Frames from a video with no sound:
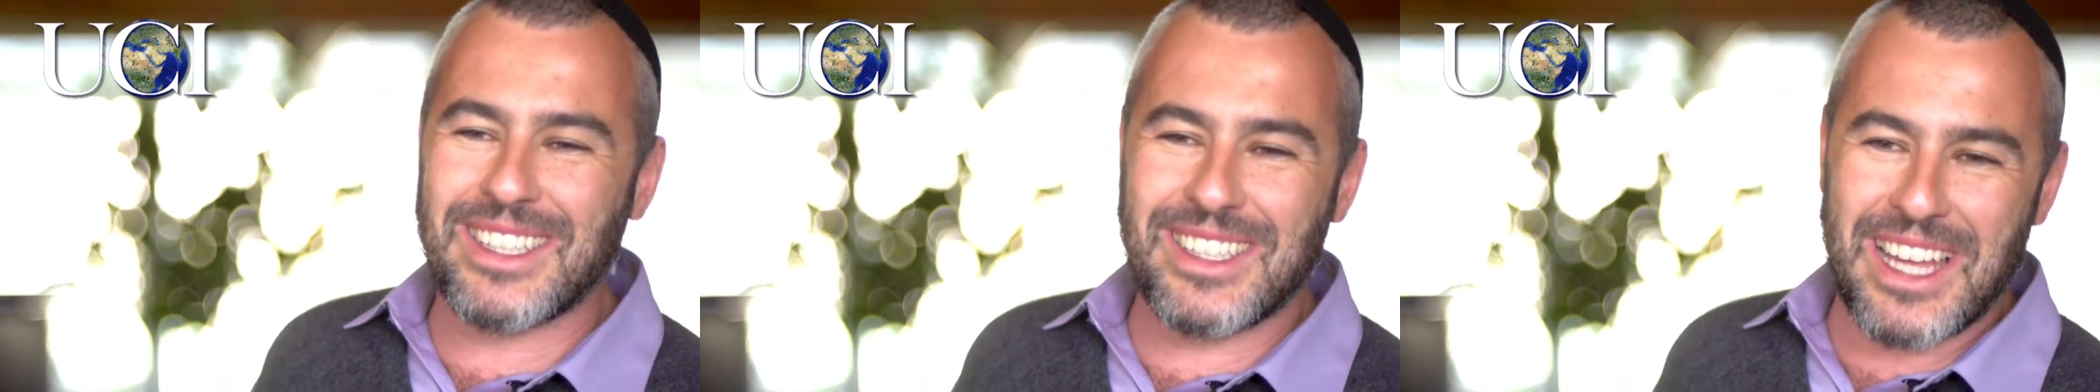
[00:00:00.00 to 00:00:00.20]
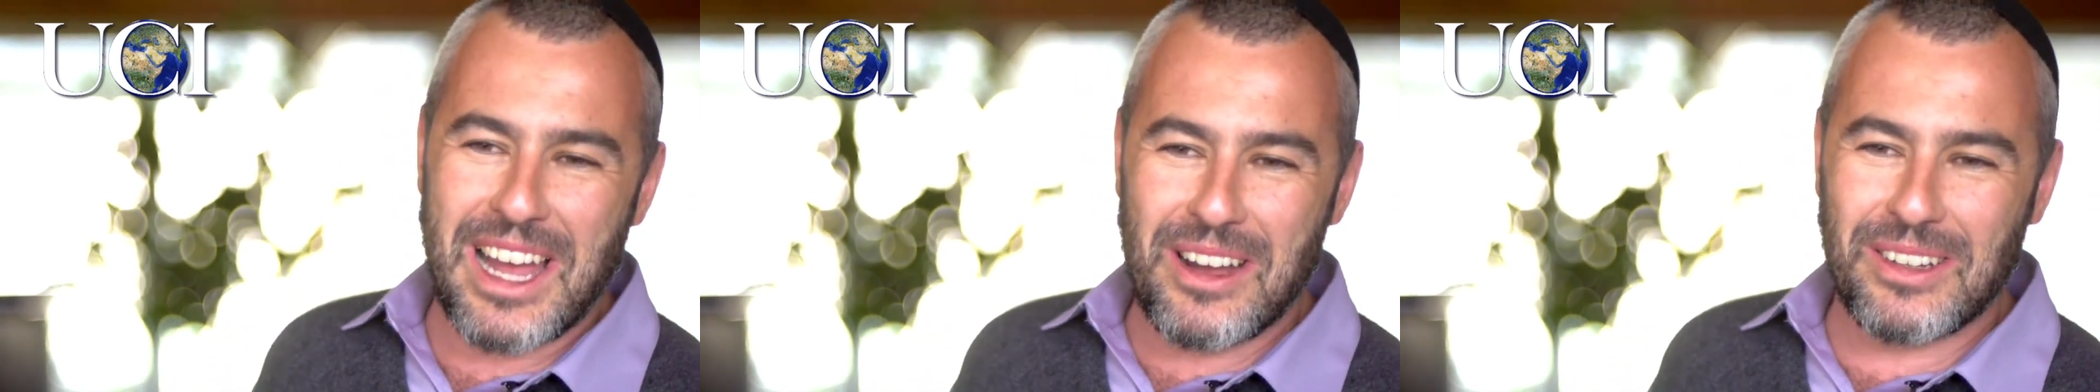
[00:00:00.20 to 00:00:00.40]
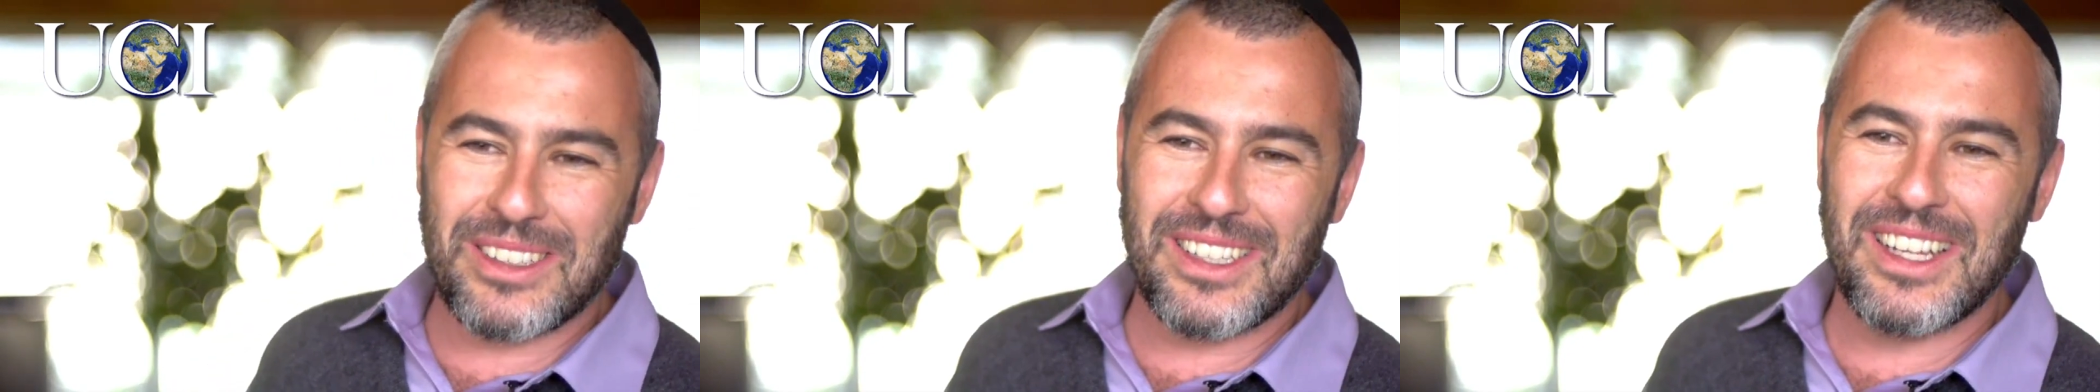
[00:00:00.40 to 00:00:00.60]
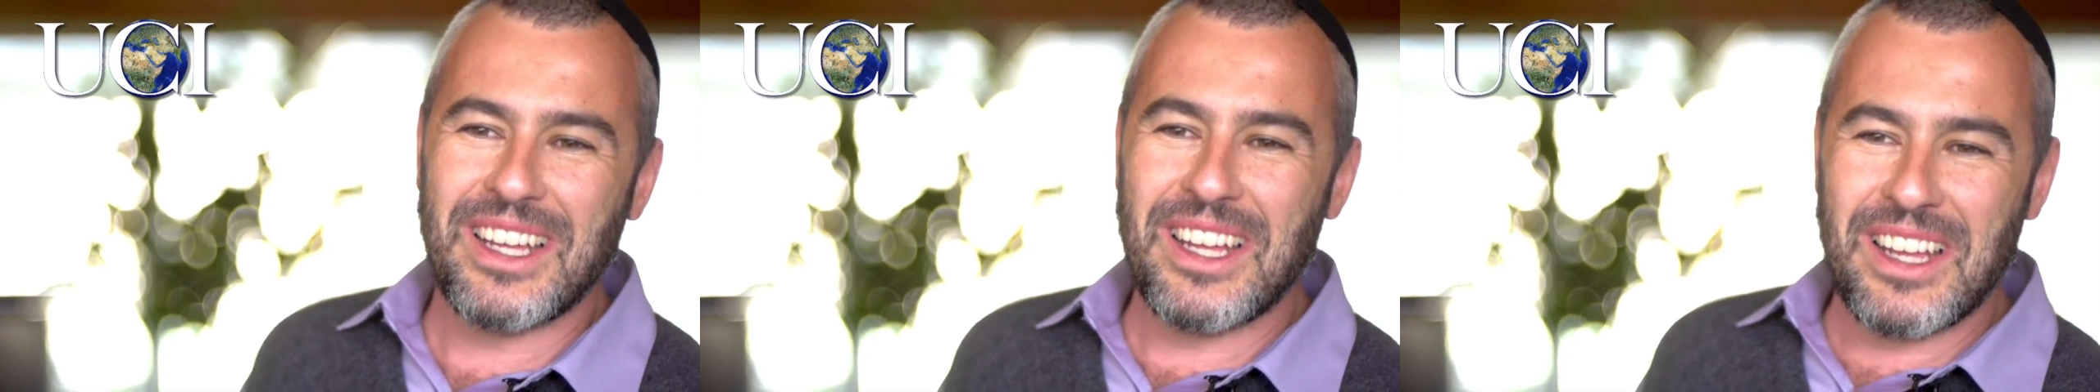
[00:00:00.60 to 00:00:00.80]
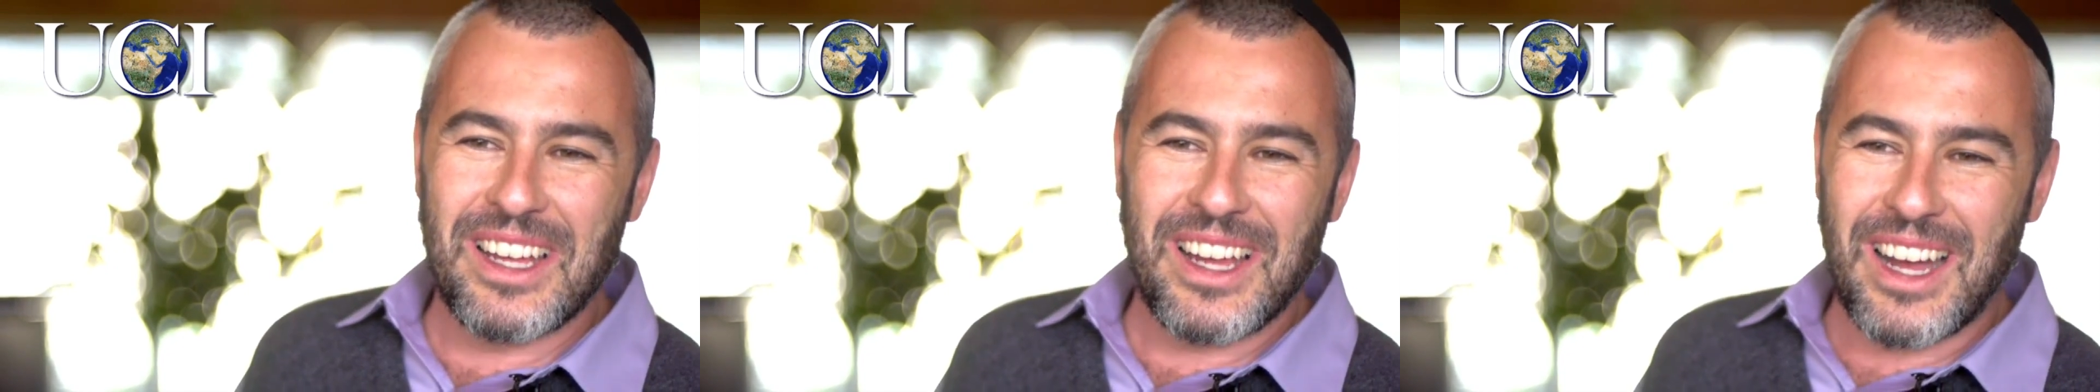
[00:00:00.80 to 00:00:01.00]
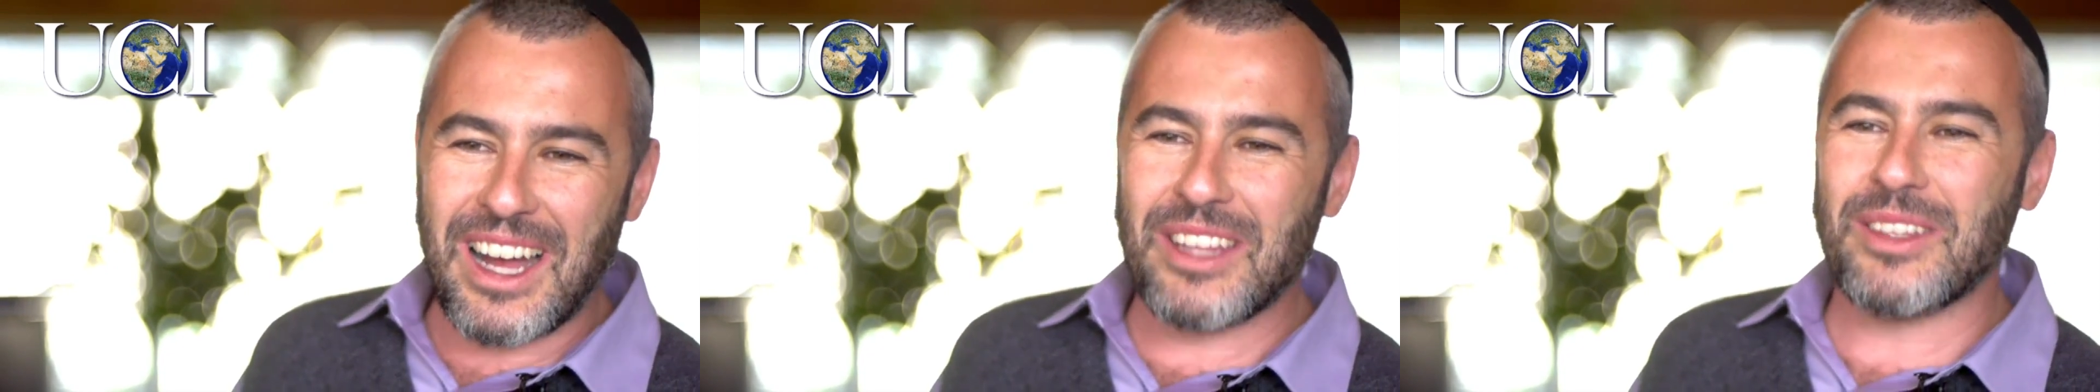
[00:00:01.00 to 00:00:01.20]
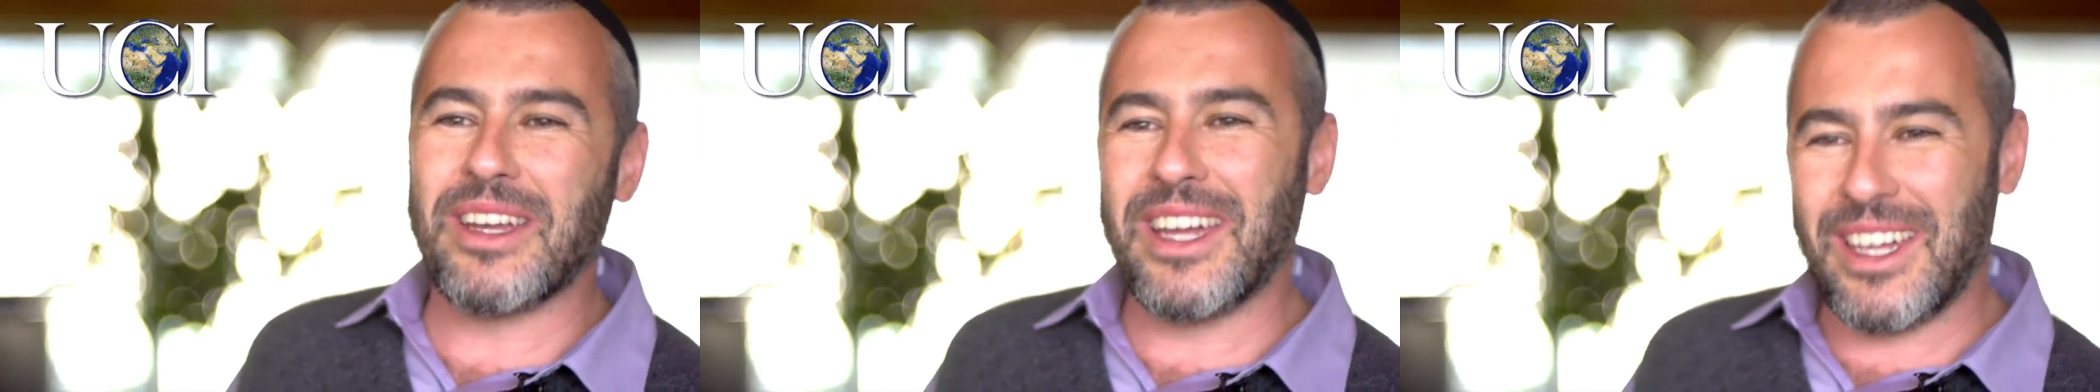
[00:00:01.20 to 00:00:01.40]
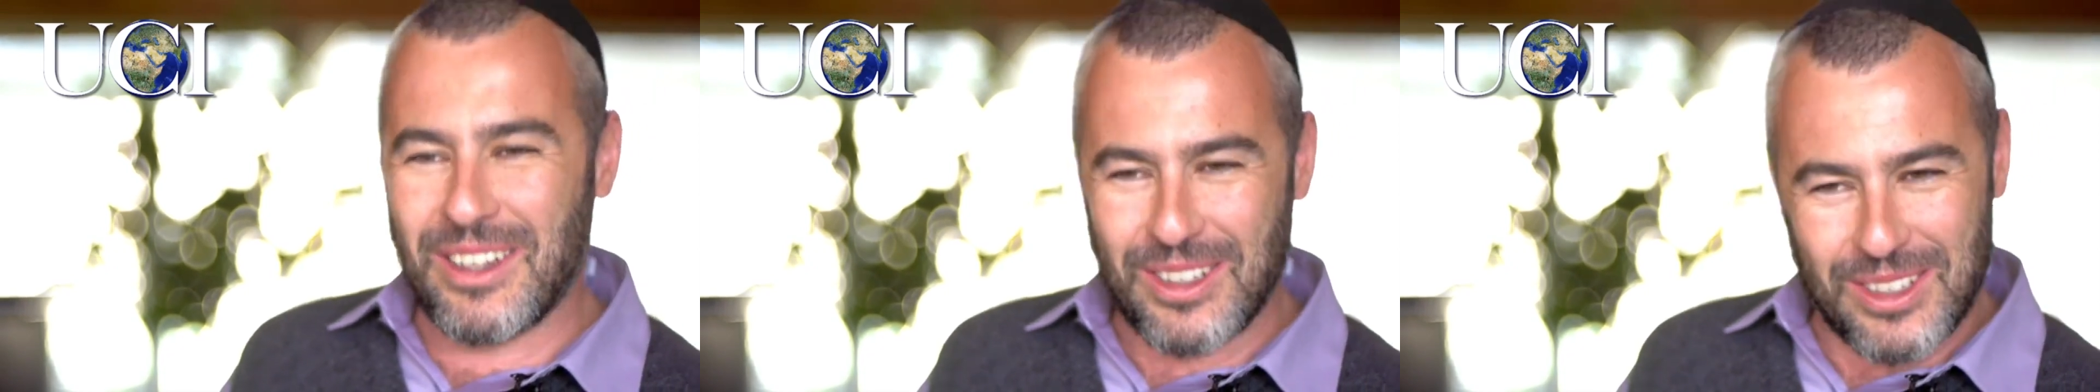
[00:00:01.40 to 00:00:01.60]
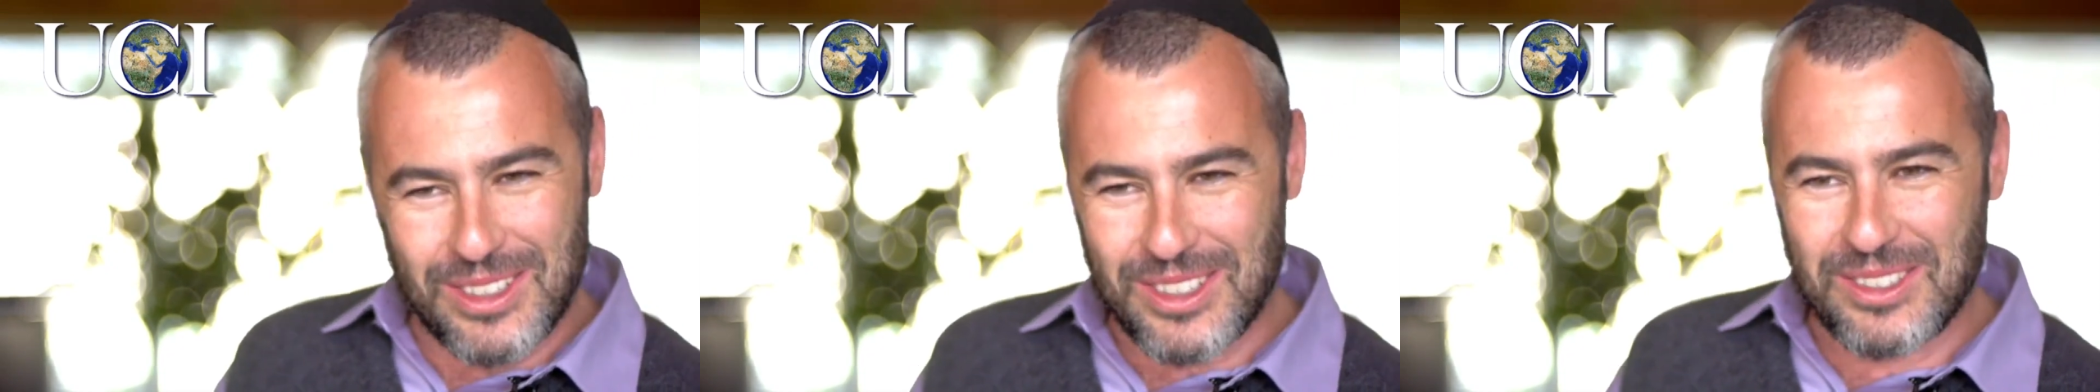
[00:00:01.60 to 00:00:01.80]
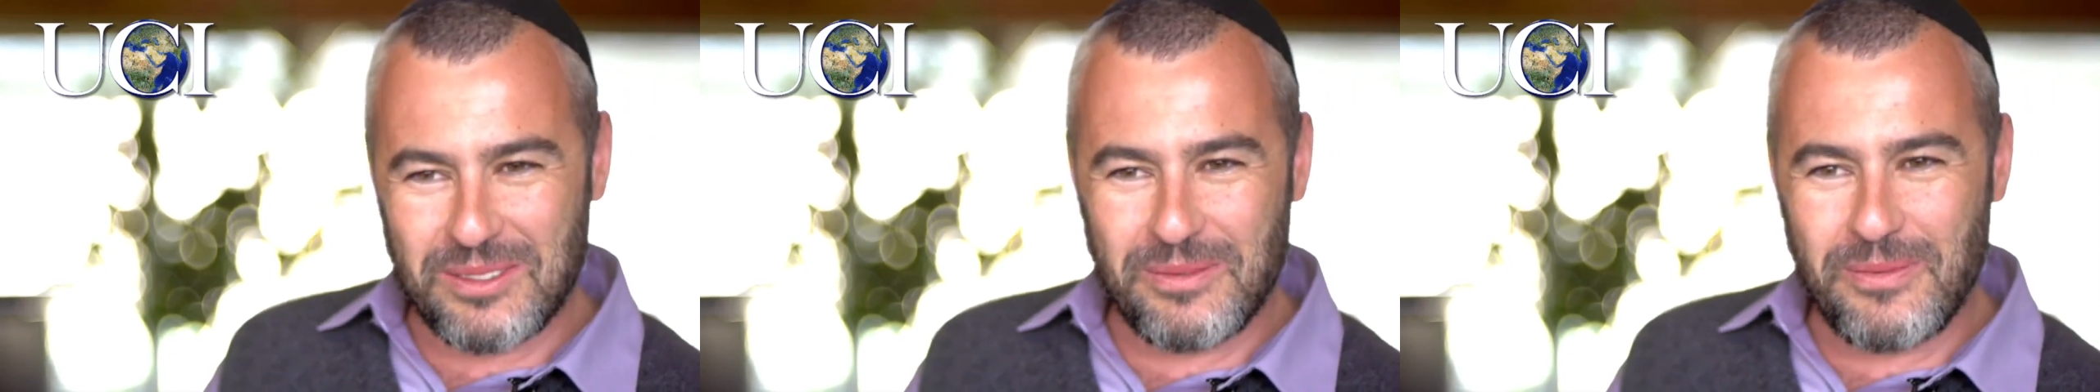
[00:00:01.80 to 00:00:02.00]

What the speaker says: down on the haters.